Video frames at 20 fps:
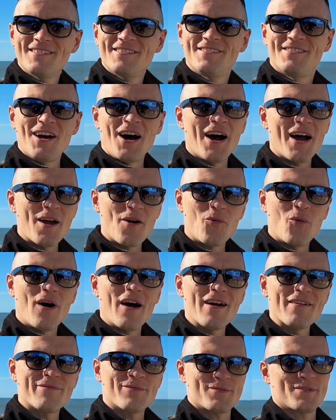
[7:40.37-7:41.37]
Thai
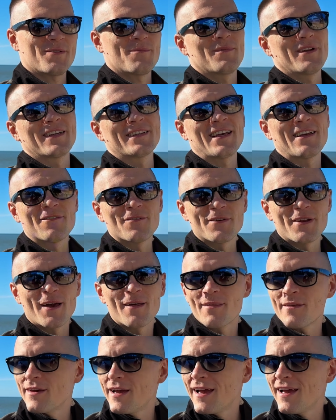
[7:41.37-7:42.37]
wife or something like that on the
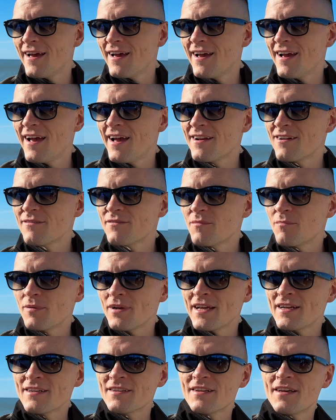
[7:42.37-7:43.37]
other end of the
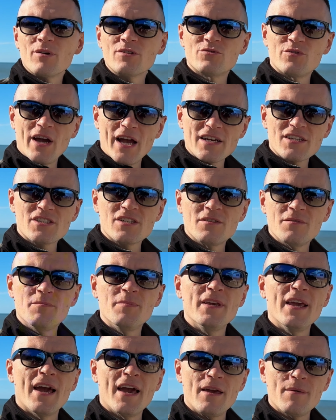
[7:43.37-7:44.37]
planet, but to actually
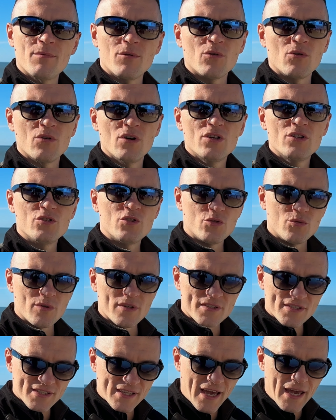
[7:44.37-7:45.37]
be able to
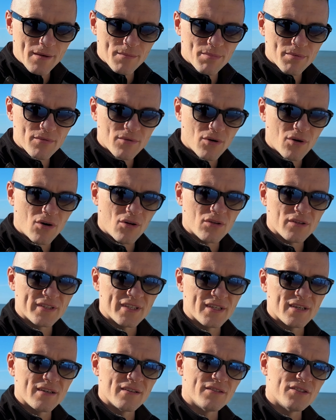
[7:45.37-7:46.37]
escape all
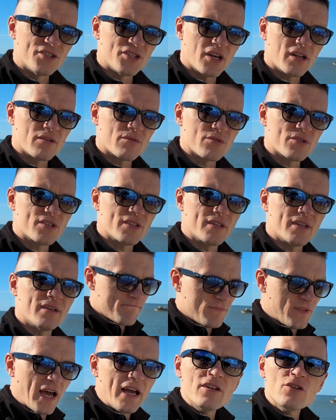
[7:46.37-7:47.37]
the degeneracy,
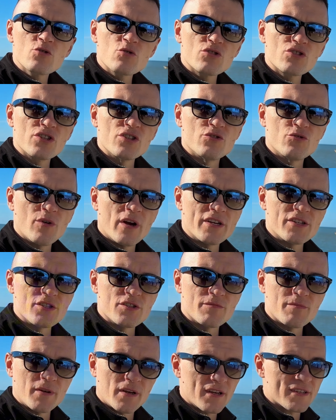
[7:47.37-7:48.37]
dangerous
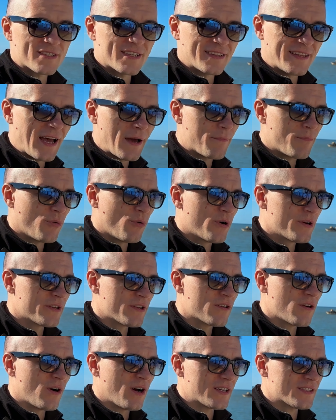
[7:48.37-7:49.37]
situations. Because at that point,
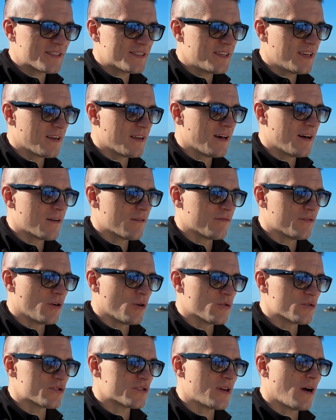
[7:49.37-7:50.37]
you know, I see a lot of
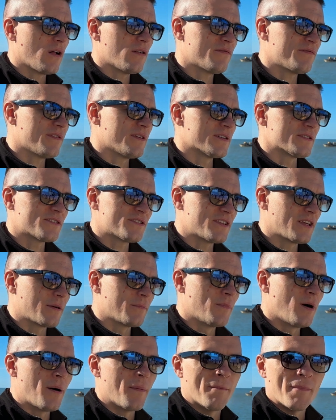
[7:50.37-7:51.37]
those alpha,
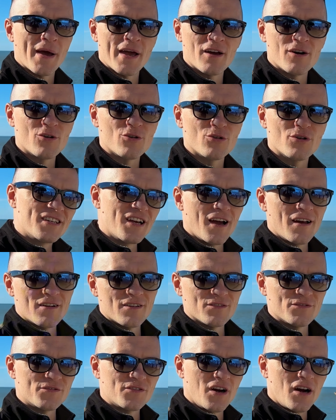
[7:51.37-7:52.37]
sigma, male kind
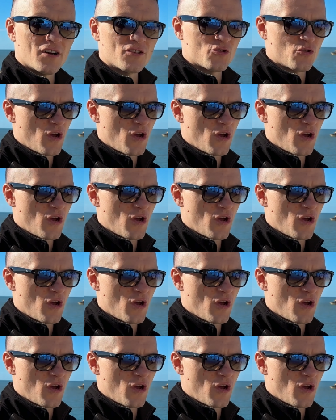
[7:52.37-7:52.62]
of guys.